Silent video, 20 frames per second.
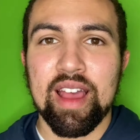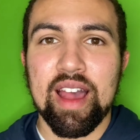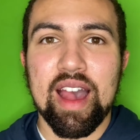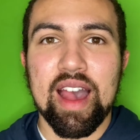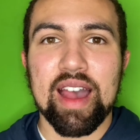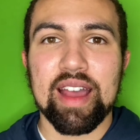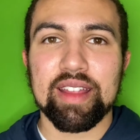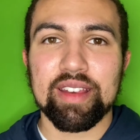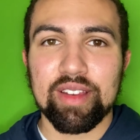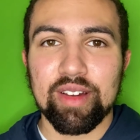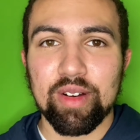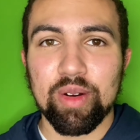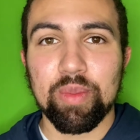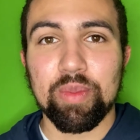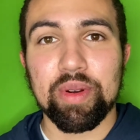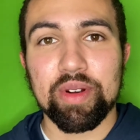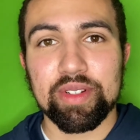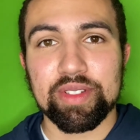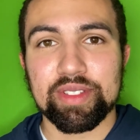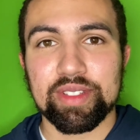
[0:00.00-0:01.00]
I know
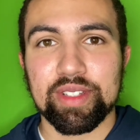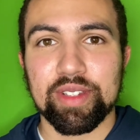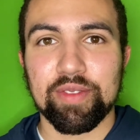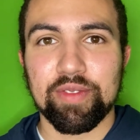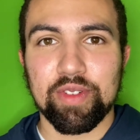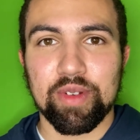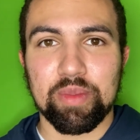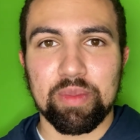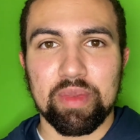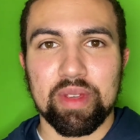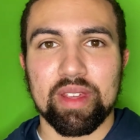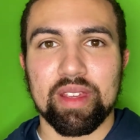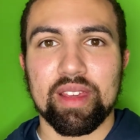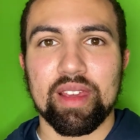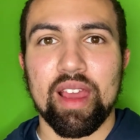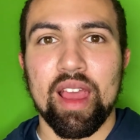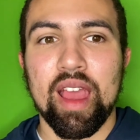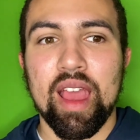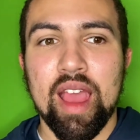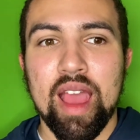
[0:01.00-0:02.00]
personally for
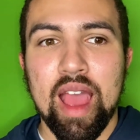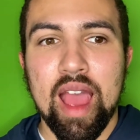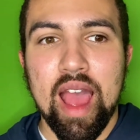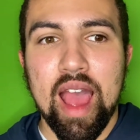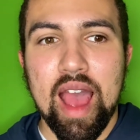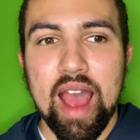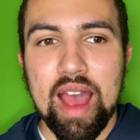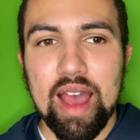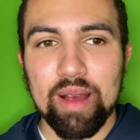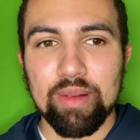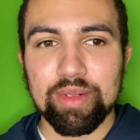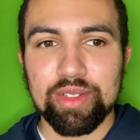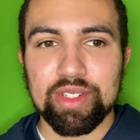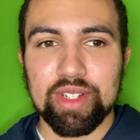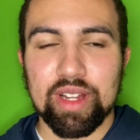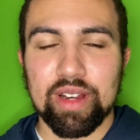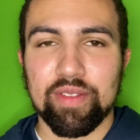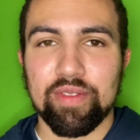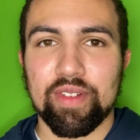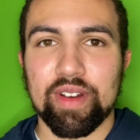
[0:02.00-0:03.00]
me, I was
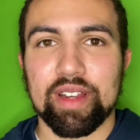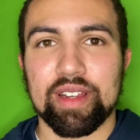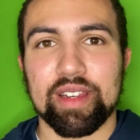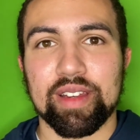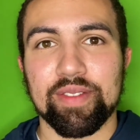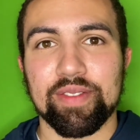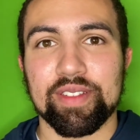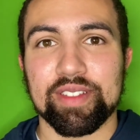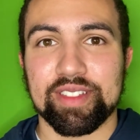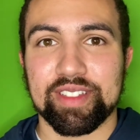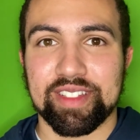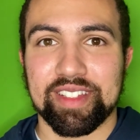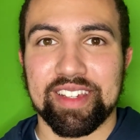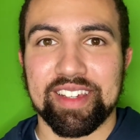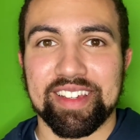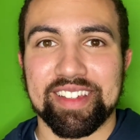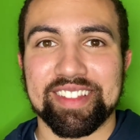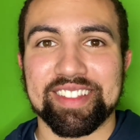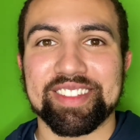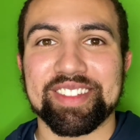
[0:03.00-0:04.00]
trying to find different
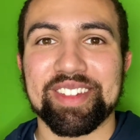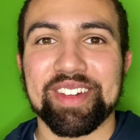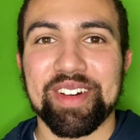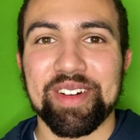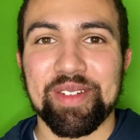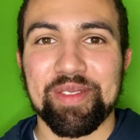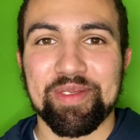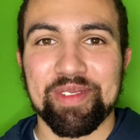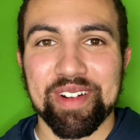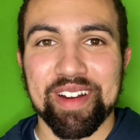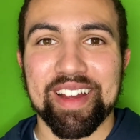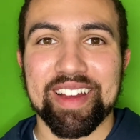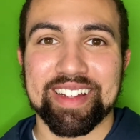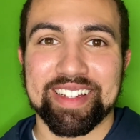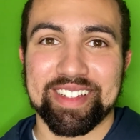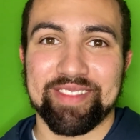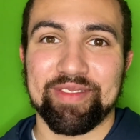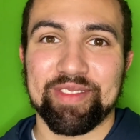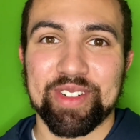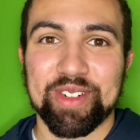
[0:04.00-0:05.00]
scenes of where I
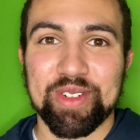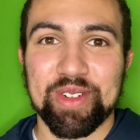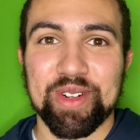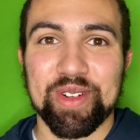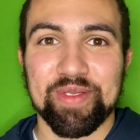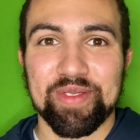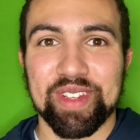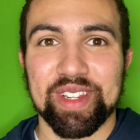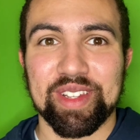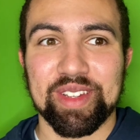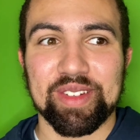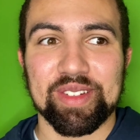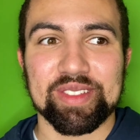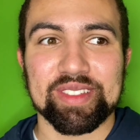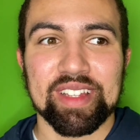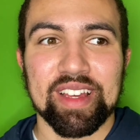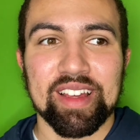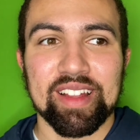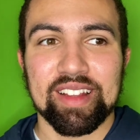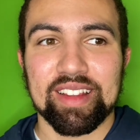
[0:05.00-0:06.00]
can record
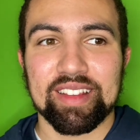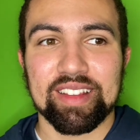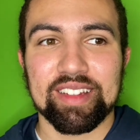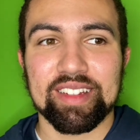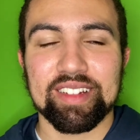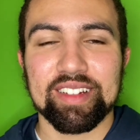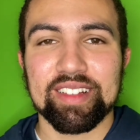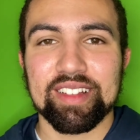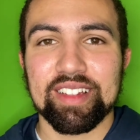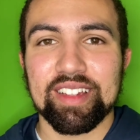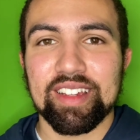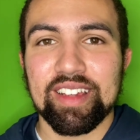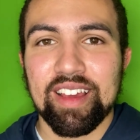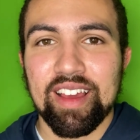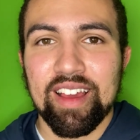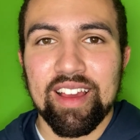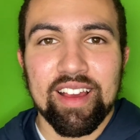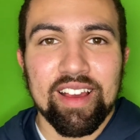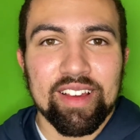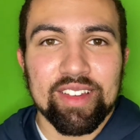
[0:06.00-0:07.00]
videos. Literally,
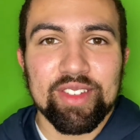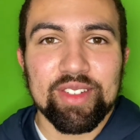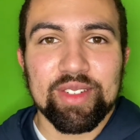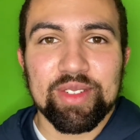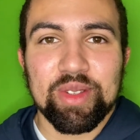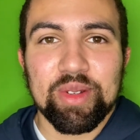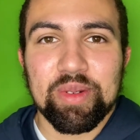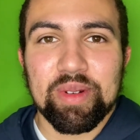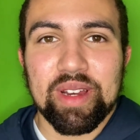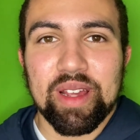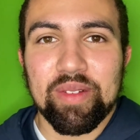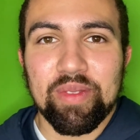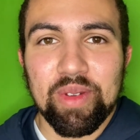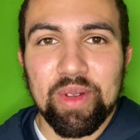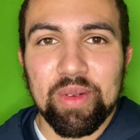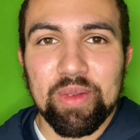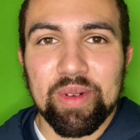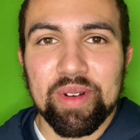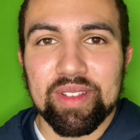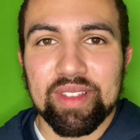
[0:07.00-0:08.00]
you can do whatever
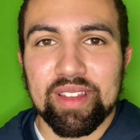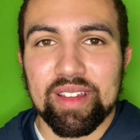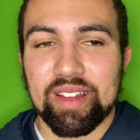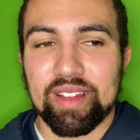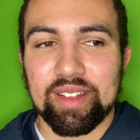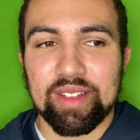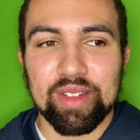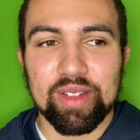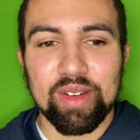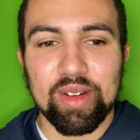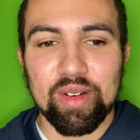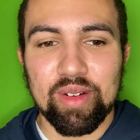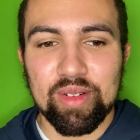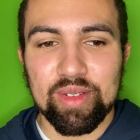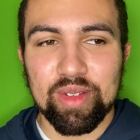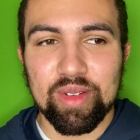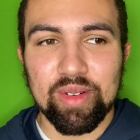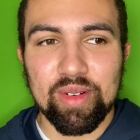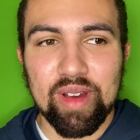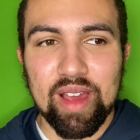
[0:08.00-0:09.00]
you want then. You
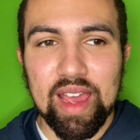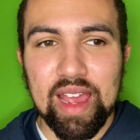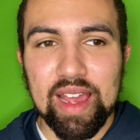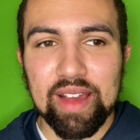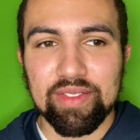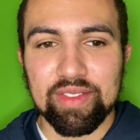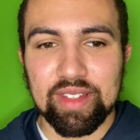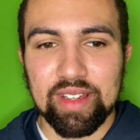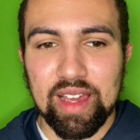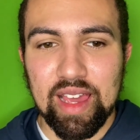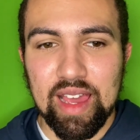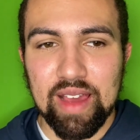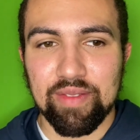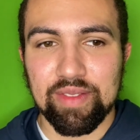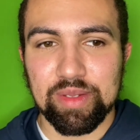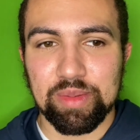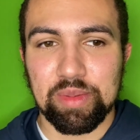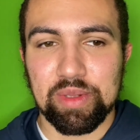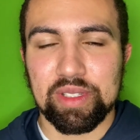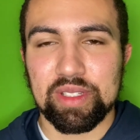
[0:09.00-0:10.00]
don't have to have
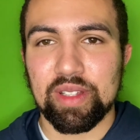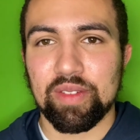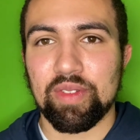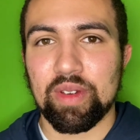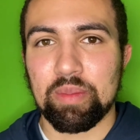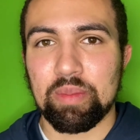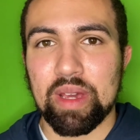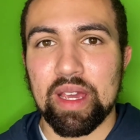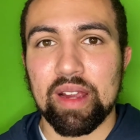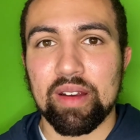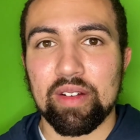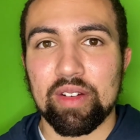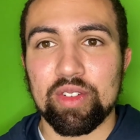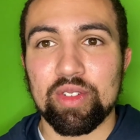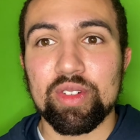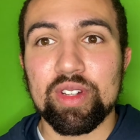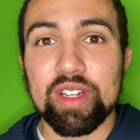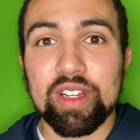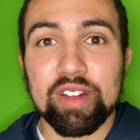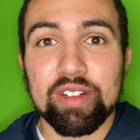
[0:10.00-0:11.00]
a specific background.
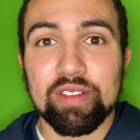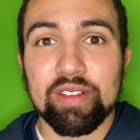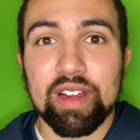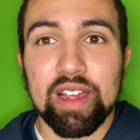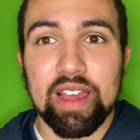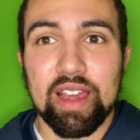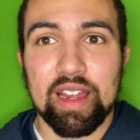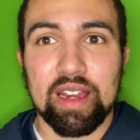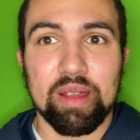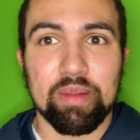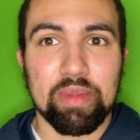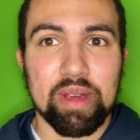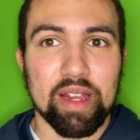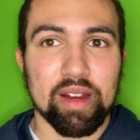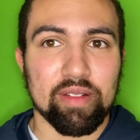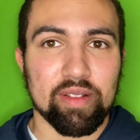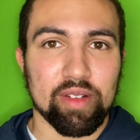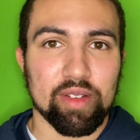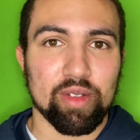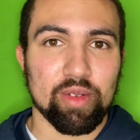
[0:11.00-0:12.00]
You can create any
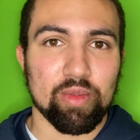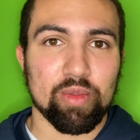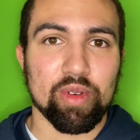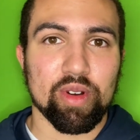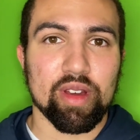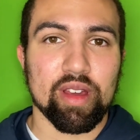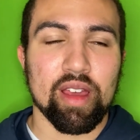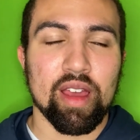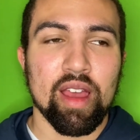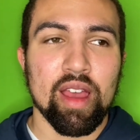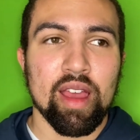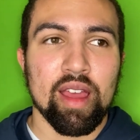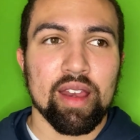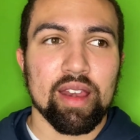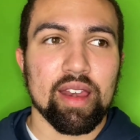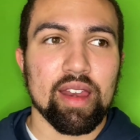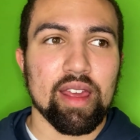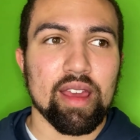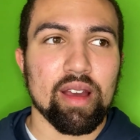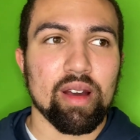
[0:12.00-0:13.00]
background you want.
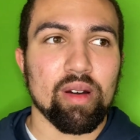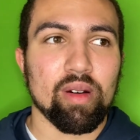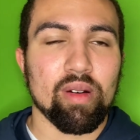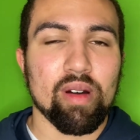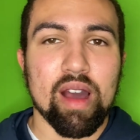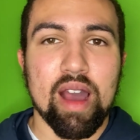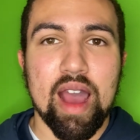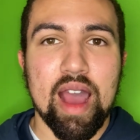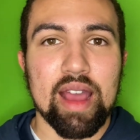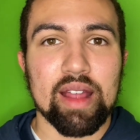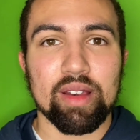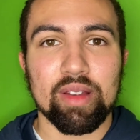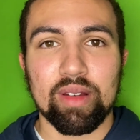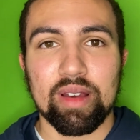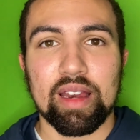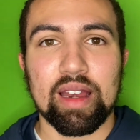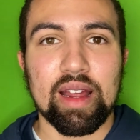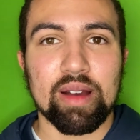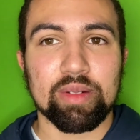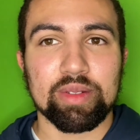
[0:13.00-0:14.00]
Now, I know
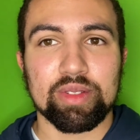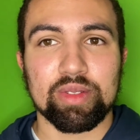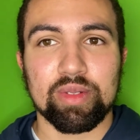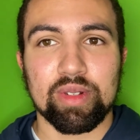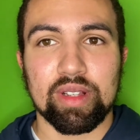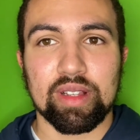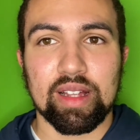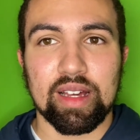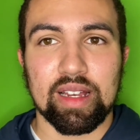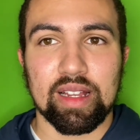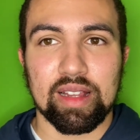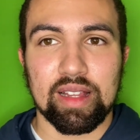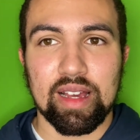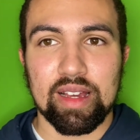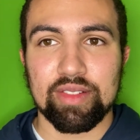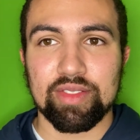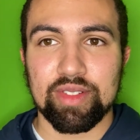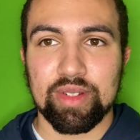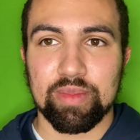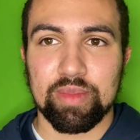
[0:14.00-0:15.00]
that I was doing a lot of
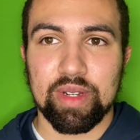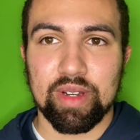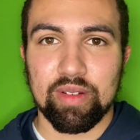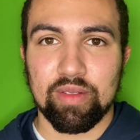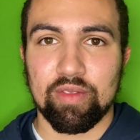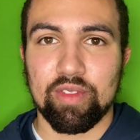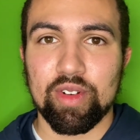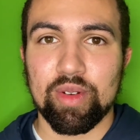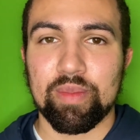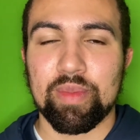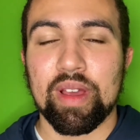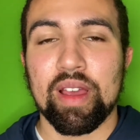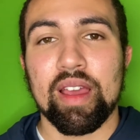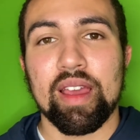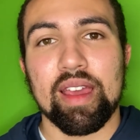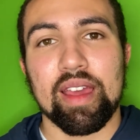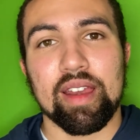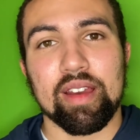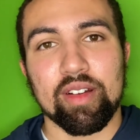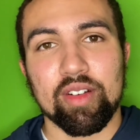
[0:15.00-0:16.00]
live streaming in the room,
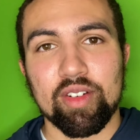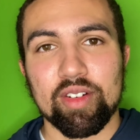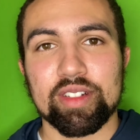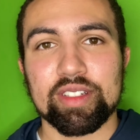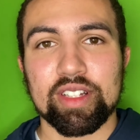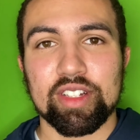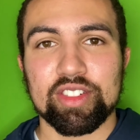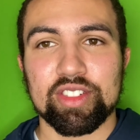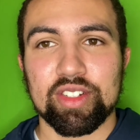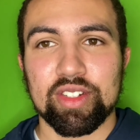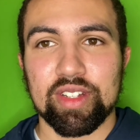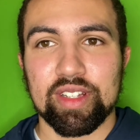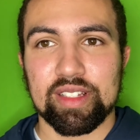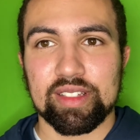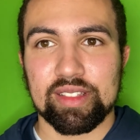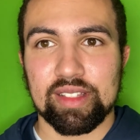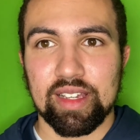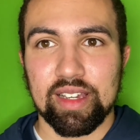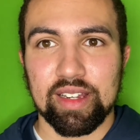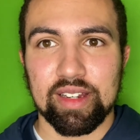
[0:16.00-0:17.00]
and of course I'll show you
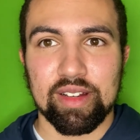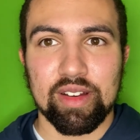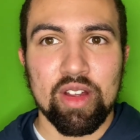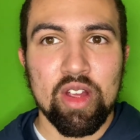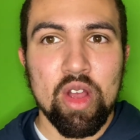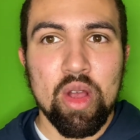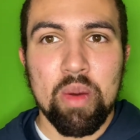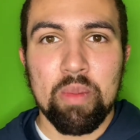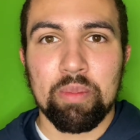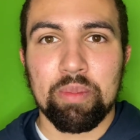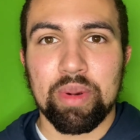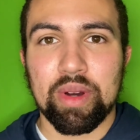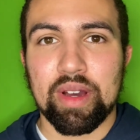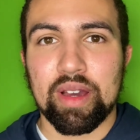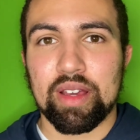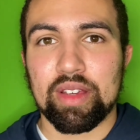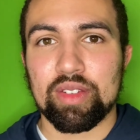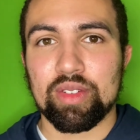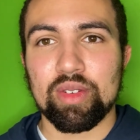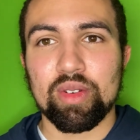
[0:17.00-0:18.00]
this later,
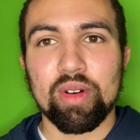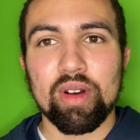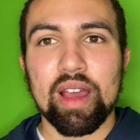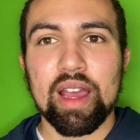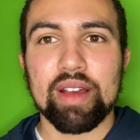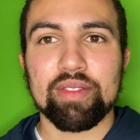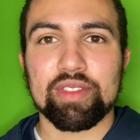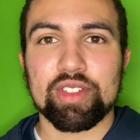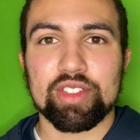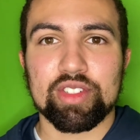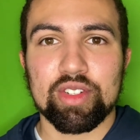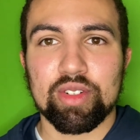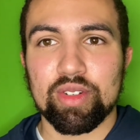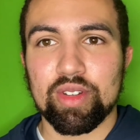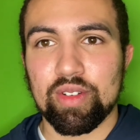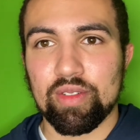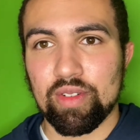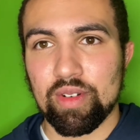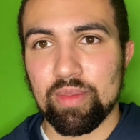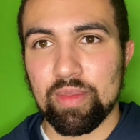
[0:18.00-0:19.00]
but you don't have to show
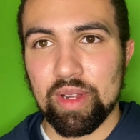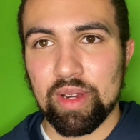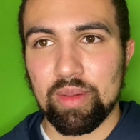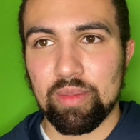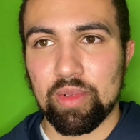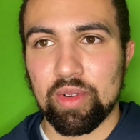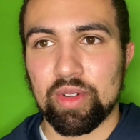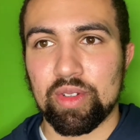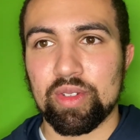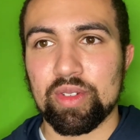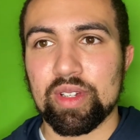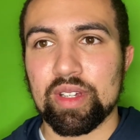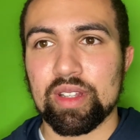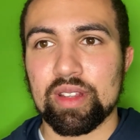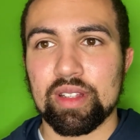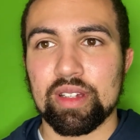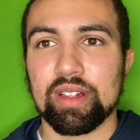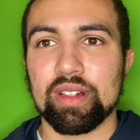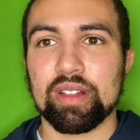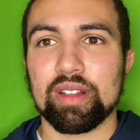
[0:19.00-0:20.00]
your room anymore. You can
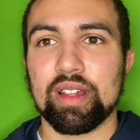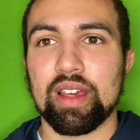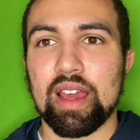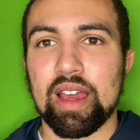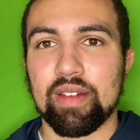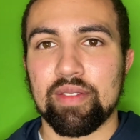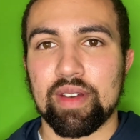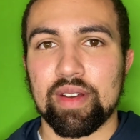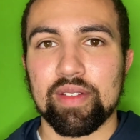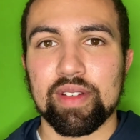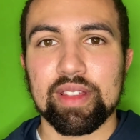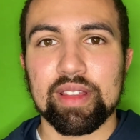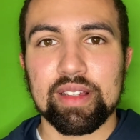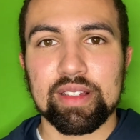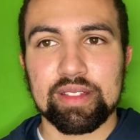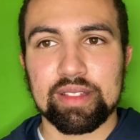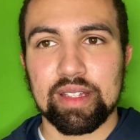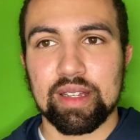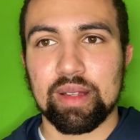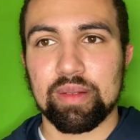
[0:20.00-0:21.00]
literally have everything
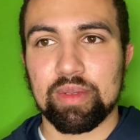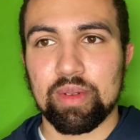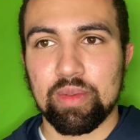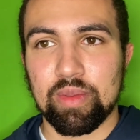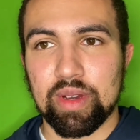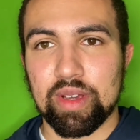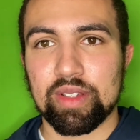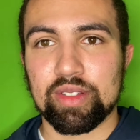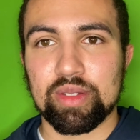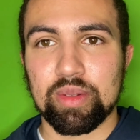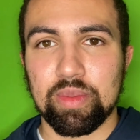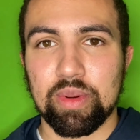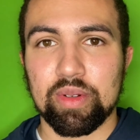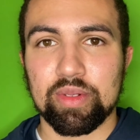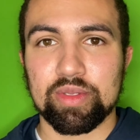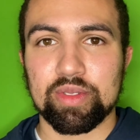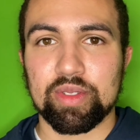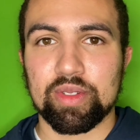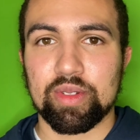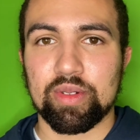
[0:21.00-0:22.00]
set up the way you're
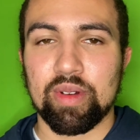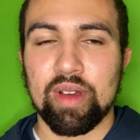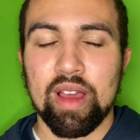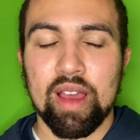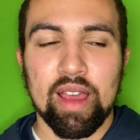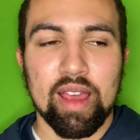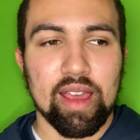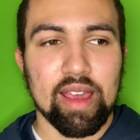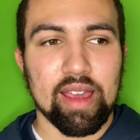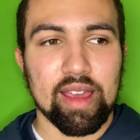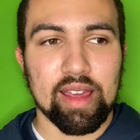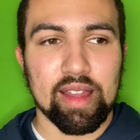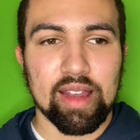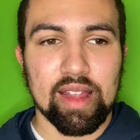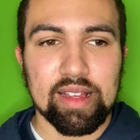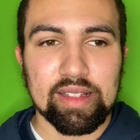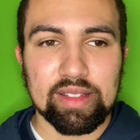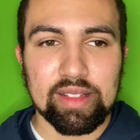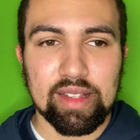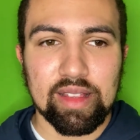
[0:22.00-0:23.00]
supposed to. And
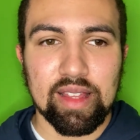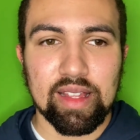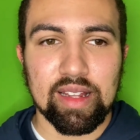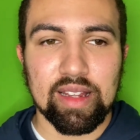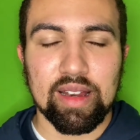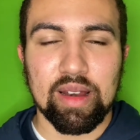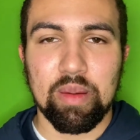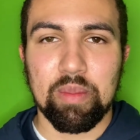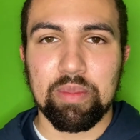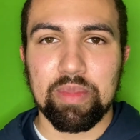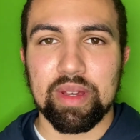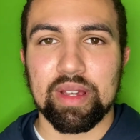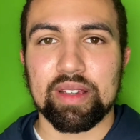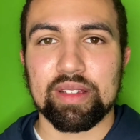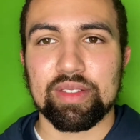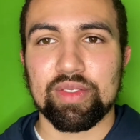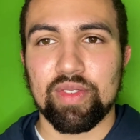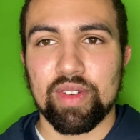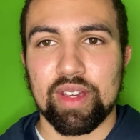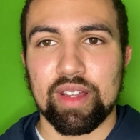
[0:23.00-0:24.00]
that's the thing that I'm biggest fan